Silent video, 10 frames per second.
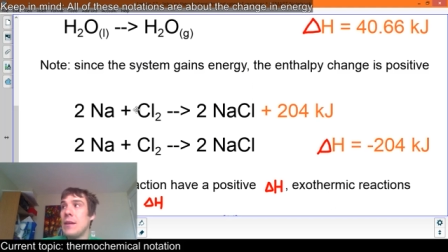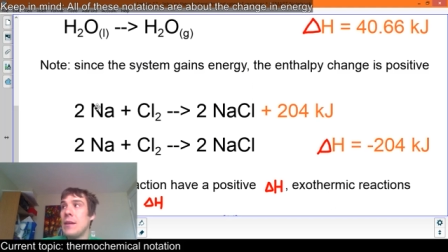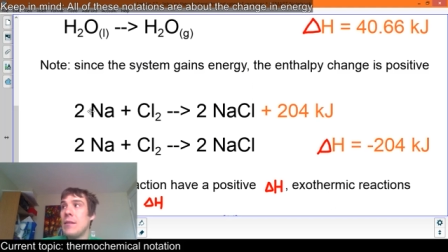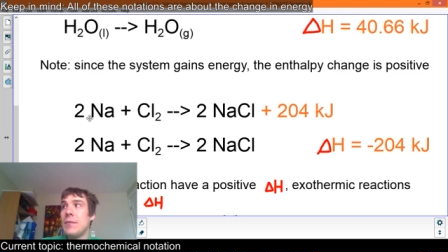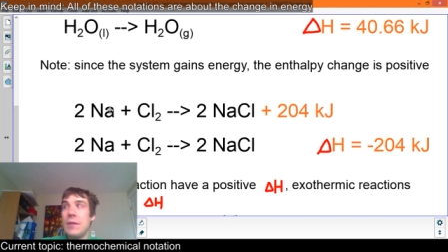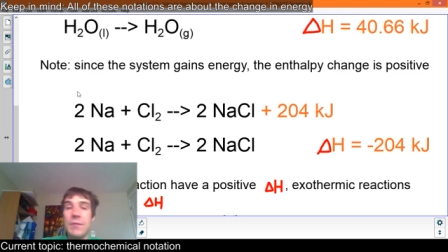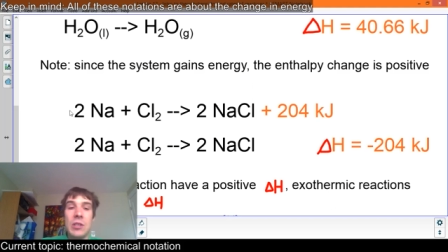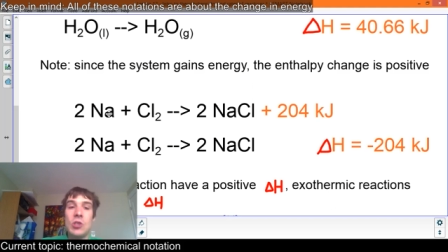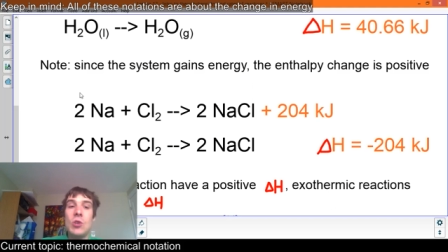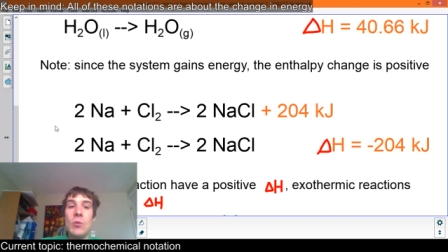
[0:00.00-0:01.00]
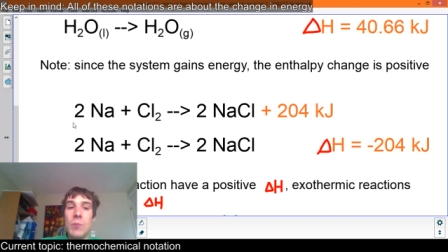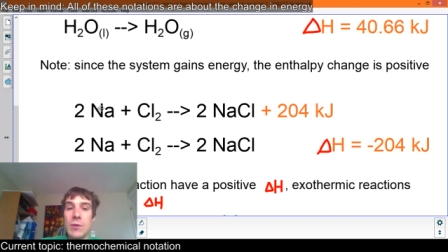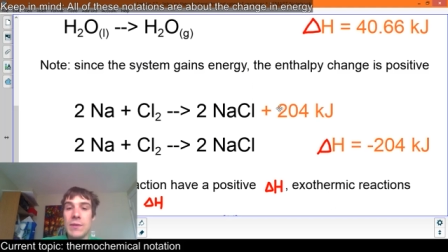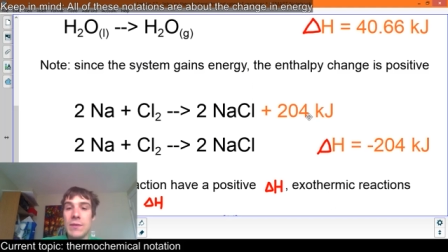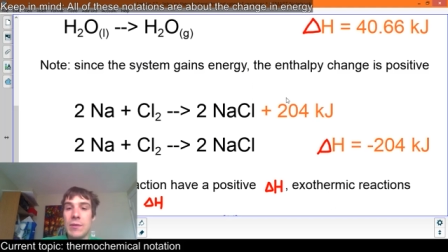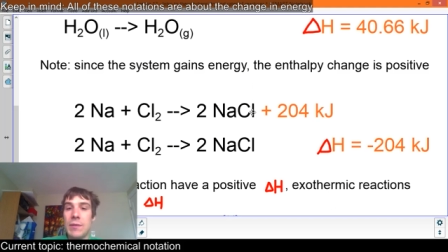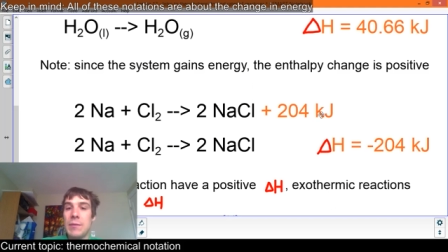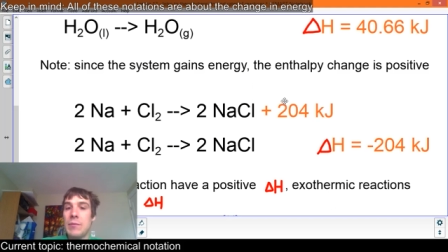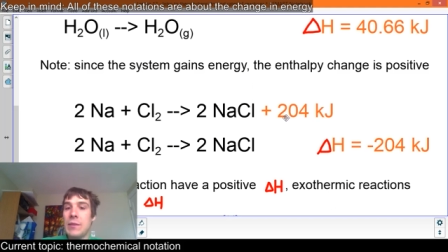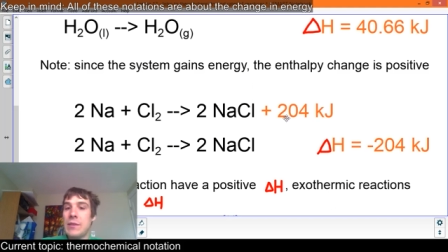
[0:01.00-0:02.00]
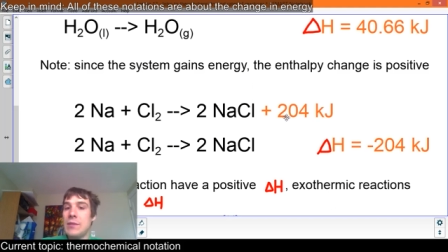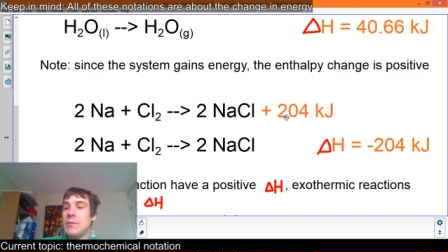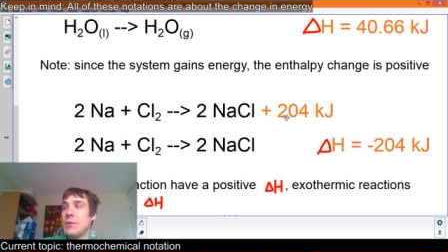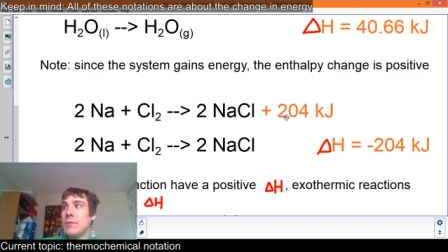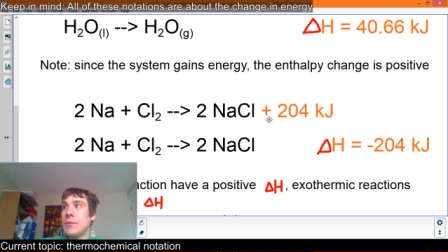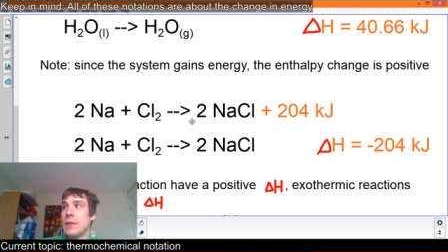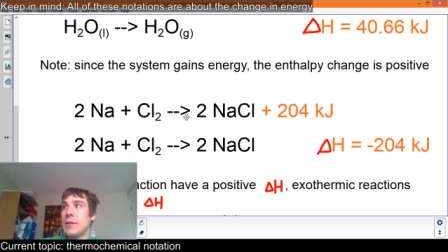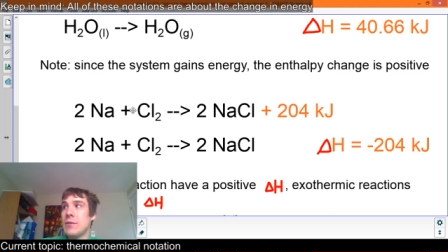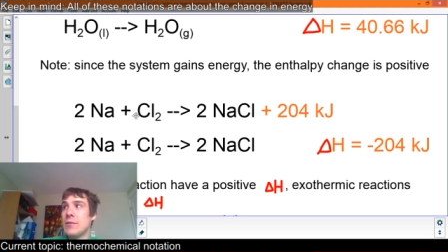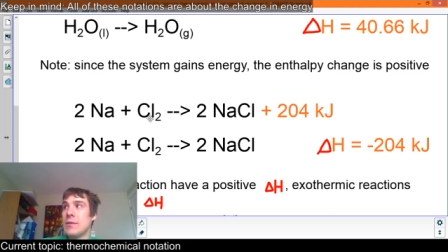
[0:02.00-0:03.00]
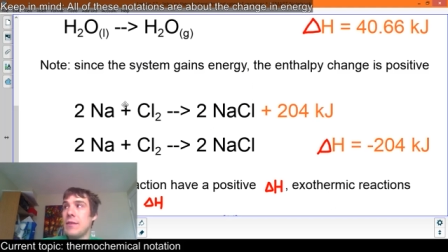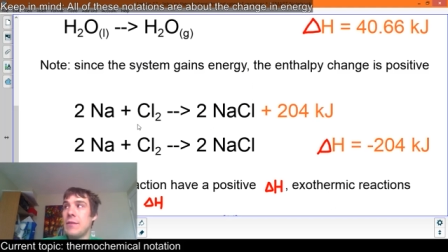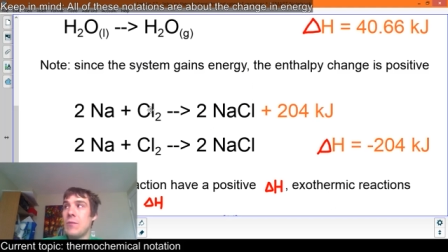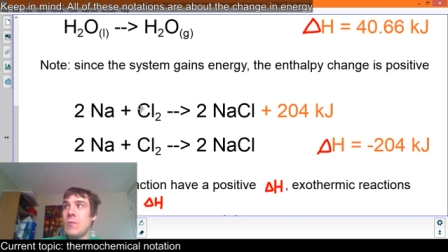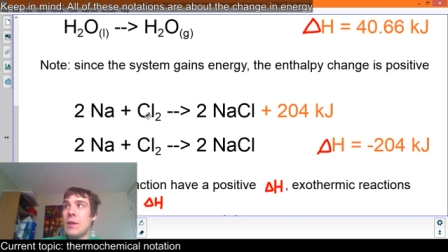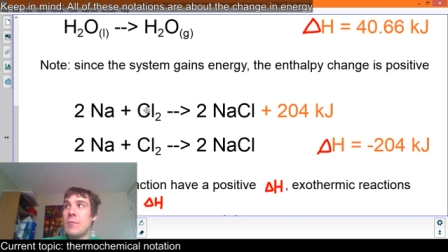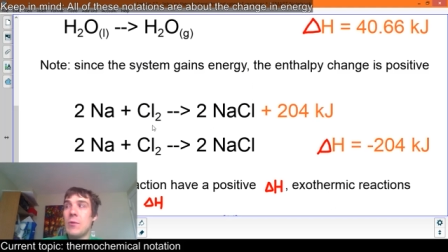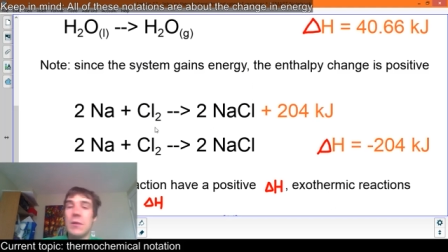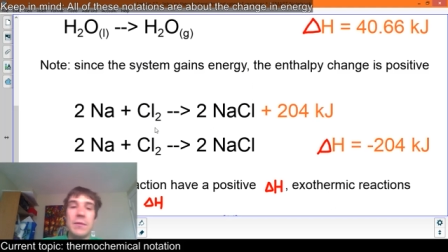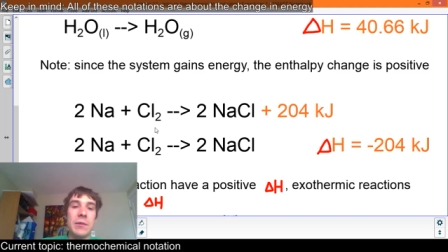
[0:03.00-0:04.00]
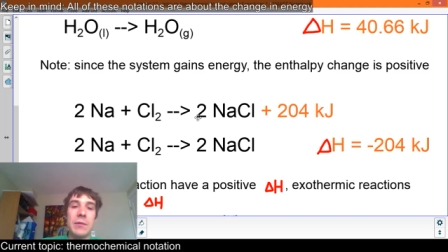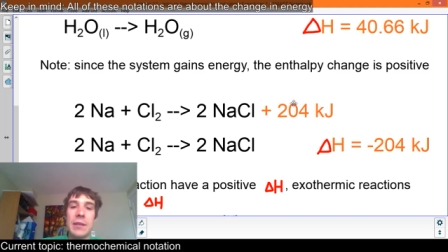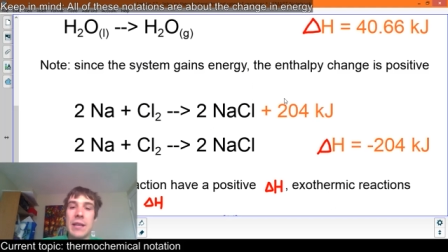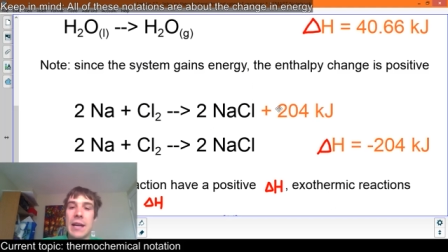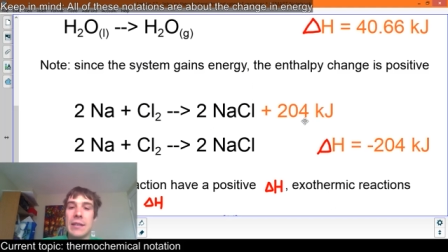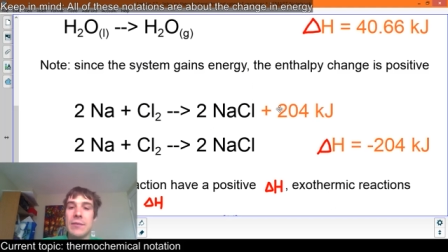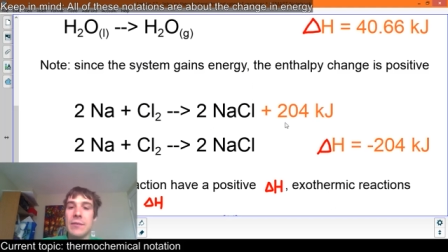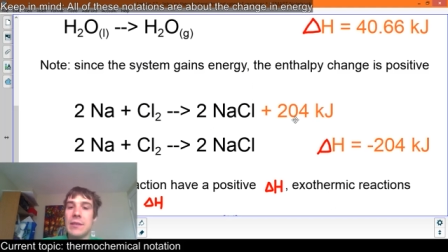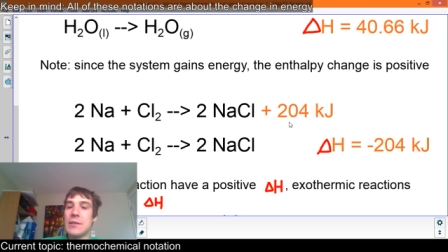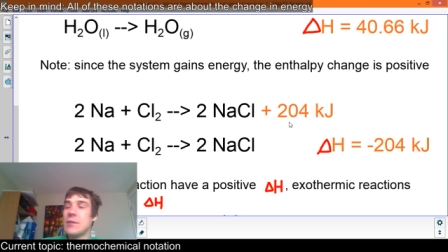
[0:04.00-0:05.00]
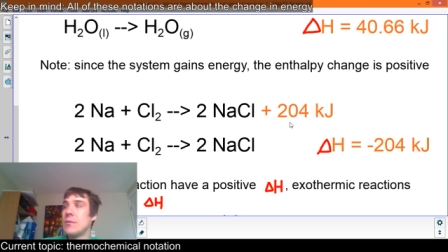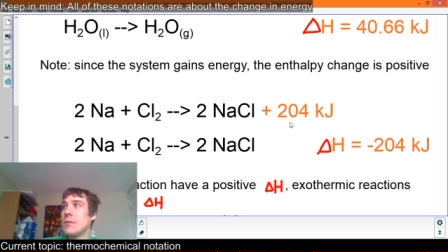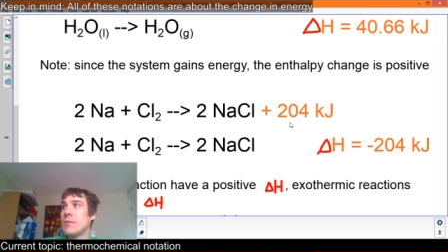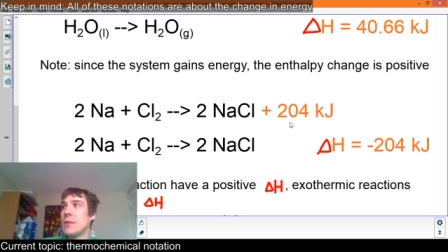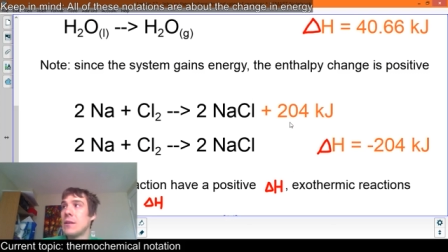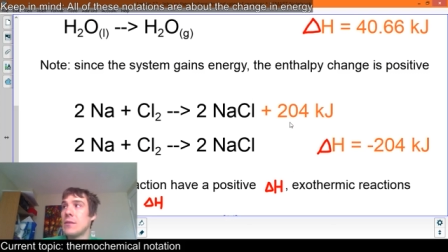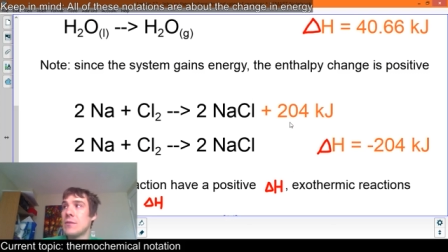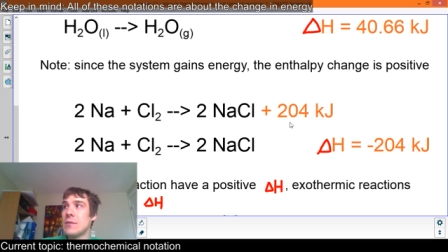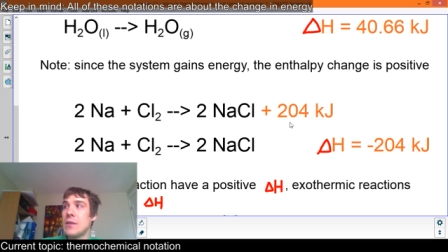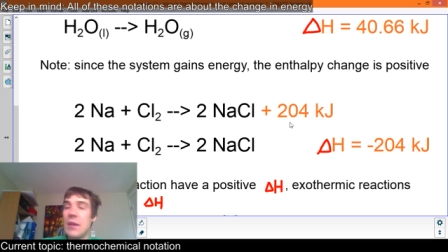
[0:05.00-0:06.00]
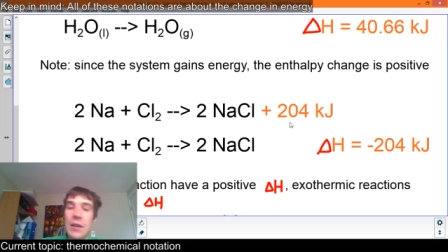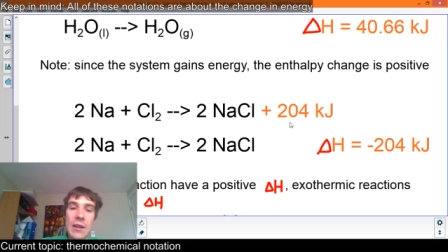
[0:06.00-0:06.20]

For every 2 moles of sodium, it releases 204 kilojoules. Every 1 mole of chlorine gas, it releases 204 kilojoules.